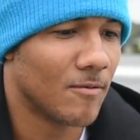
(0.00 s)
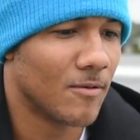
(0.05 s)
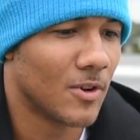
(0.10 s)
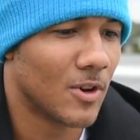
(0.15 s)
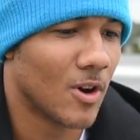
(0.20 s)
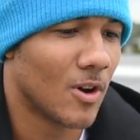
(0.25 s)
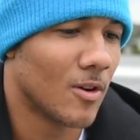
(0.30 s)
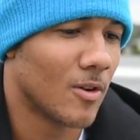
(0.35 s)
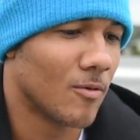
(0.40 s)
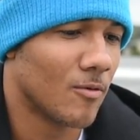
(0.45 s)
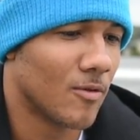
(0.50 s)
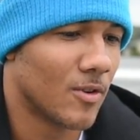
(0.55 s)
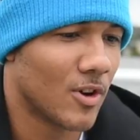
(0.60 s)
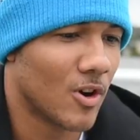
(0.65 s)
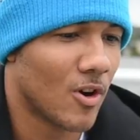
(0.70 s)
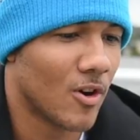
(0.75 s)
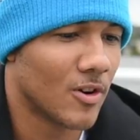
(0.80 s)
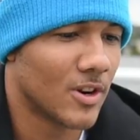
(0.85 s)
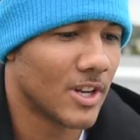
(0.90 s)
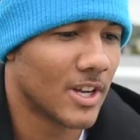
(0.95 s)

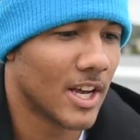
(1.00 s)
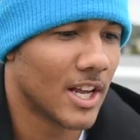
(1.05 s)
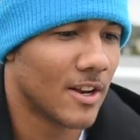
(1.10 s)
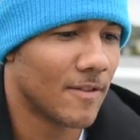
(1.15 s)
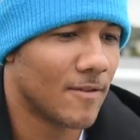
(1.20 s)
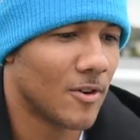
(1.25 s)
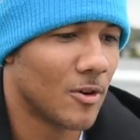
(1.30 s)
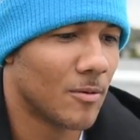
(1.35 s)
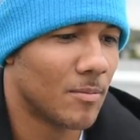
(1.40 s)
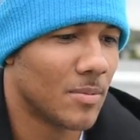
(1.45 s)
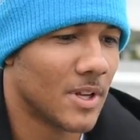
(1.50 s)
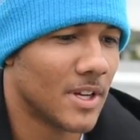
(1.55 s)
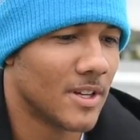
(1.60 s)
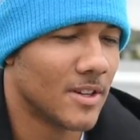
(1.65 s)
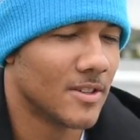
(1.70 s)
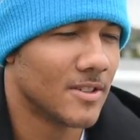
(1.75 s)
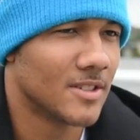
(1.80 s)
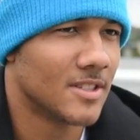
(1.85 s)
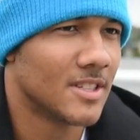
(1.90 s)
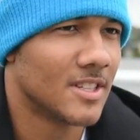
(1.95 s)
regarding NFL
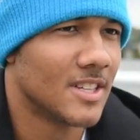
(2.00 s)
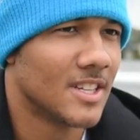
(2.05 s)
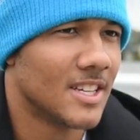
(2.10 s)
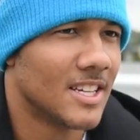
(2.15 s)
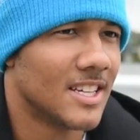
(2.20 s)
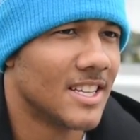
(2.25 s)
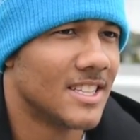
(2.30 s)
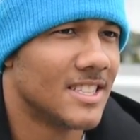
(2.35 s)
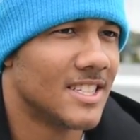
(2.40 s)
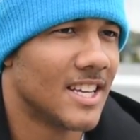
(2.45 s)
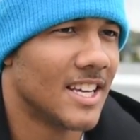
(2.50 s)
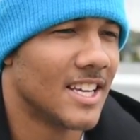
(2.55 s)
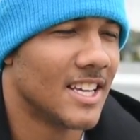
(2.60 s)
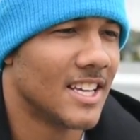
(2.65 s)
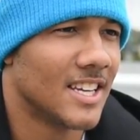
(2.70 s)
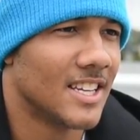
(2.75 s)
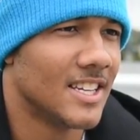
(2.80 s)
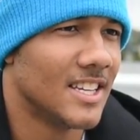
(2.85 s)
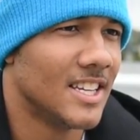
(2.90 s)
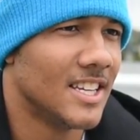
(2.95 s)
players
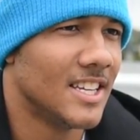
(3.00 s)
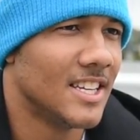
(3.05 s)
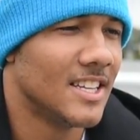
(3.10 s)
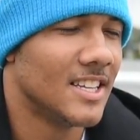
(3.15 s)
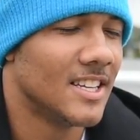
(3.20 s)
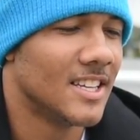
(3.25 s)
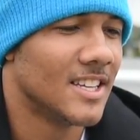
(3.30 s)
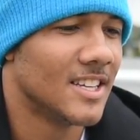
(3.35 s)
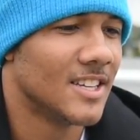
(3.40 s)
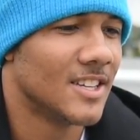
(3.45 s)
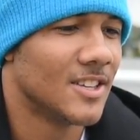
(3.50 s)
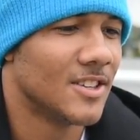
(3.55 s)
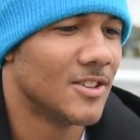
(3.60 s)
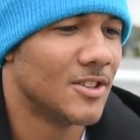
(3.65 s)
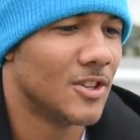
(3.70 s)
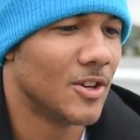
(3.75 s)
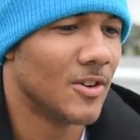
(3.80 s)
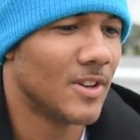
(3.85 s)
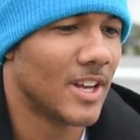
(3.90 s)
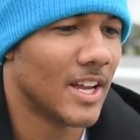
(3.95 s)
taking a knee
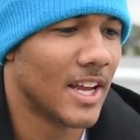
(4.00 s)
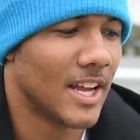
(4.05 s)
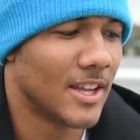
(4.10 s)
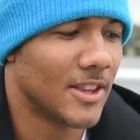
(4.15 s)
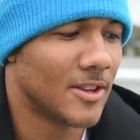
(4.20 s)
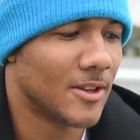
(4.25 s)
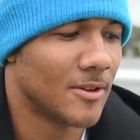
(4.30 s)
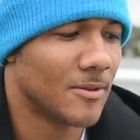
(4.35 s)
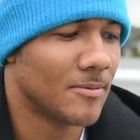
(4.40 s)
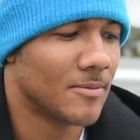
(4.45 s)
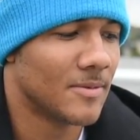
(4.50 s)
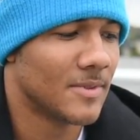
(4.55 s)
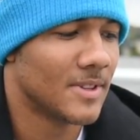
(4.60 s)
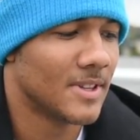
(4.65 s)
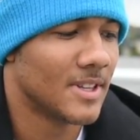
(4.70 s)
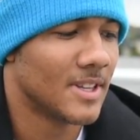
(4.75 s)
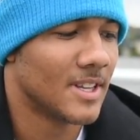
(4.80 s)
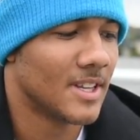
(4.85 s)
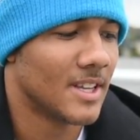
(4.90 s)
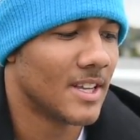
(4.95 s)
during the anthem,
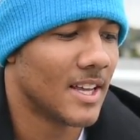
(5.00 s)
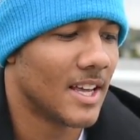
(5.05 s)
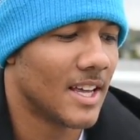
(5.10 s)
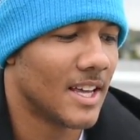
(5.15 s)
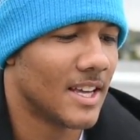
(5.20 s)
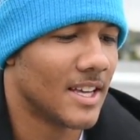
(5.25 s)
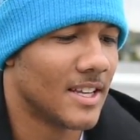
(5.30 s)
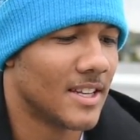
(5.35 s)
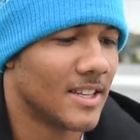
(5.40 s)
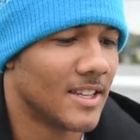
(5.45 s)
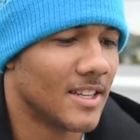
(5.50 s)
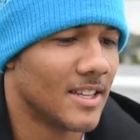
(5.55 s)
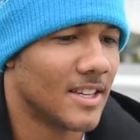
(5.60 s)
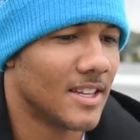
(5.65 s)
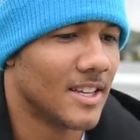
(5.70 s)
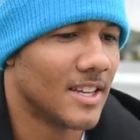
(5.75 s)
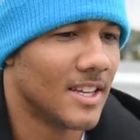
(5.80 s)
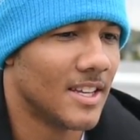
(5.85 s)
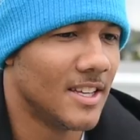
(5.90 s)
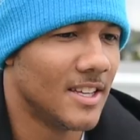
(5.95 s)
and
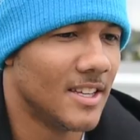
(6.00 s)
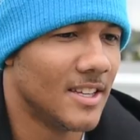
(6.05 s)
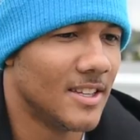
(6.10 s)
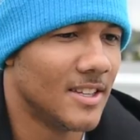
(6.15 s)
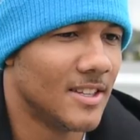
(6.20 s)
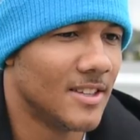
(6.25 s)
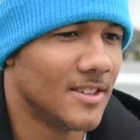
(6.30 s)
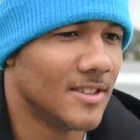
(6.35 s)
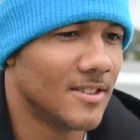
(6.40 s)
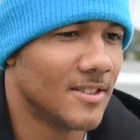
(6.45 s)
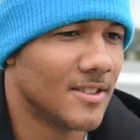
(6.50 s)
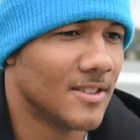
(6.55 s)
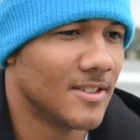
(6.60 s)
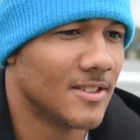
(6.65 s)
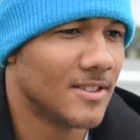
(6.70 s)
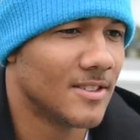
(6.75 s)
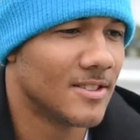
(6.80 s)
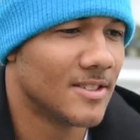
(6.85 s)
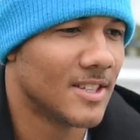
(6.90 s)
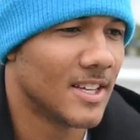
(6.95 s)
he
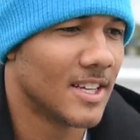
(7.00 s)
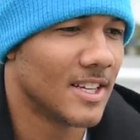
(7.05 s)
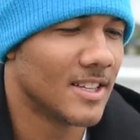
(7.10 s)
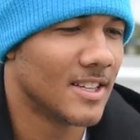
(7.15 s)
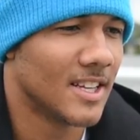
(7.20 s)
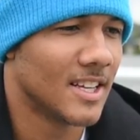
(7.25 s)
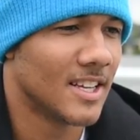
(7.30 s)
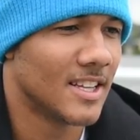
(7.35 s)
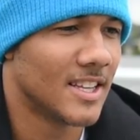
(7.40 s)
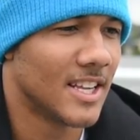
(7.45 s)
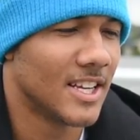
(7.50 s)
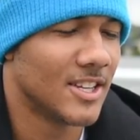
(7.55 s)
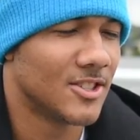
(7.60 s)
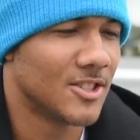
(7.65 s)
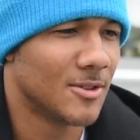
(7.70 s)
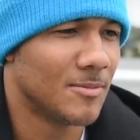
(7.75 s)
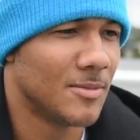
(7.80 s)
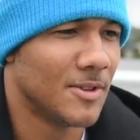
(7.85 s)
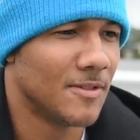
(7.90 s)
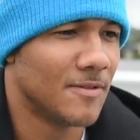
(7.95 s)
said that they
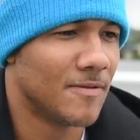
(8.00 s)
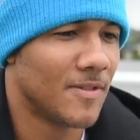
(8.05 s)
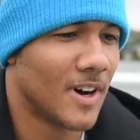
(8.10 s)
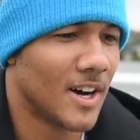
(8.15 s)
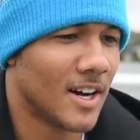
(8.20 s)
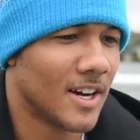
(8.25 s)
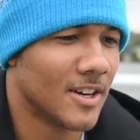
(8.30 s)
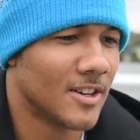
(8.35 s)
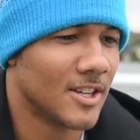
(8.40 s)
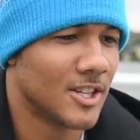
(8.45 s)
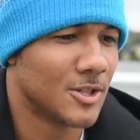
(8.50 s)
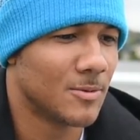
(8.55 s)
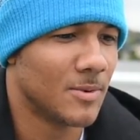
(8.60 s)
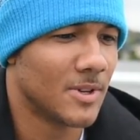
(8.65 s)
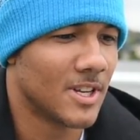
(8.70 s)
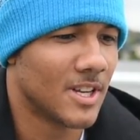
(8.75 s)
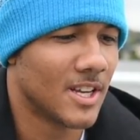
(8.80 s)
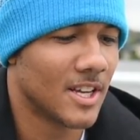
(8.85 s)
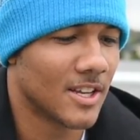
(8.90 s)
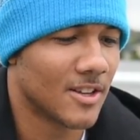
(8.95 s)
should be fired, they should be
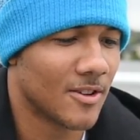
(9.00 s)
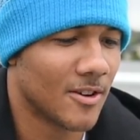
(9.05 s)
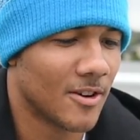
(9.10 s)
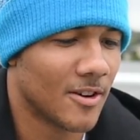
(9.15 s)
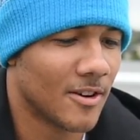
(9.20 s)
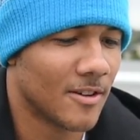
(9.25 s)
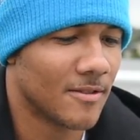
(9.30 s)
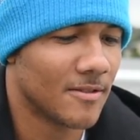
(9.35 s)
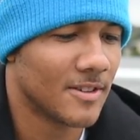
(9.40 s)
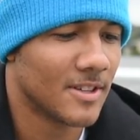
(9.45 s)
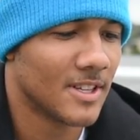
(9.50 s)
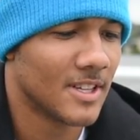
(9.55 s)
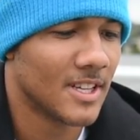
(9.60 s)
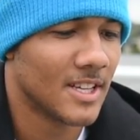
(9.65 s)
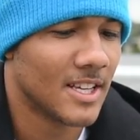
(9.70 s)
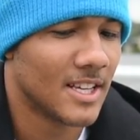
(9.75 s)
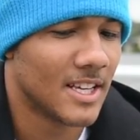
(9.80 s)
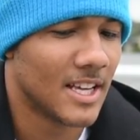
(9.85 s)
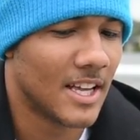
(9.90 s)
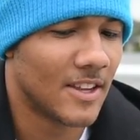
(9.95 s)
kicked off,
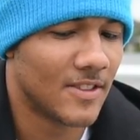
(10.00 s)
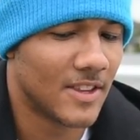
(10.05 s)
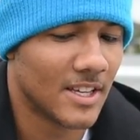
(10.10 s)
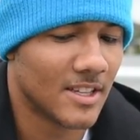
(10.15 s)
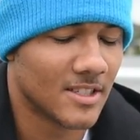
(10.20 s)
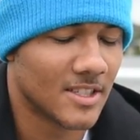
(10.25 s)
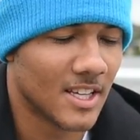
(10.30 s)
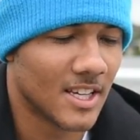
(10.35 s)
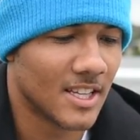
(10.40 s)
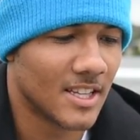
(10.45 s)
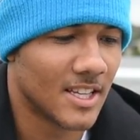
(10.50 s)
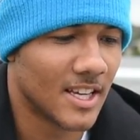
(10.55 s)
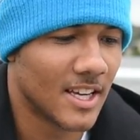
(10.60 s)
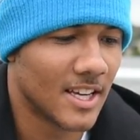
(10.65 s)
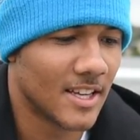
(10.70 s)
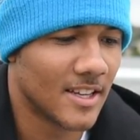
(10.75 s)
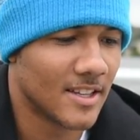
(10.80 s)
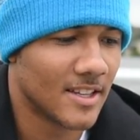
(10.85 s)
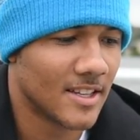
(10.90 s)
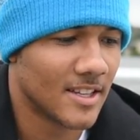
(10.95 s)
and things like
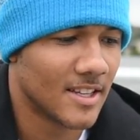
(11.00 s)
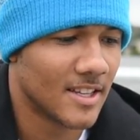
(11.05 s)
that.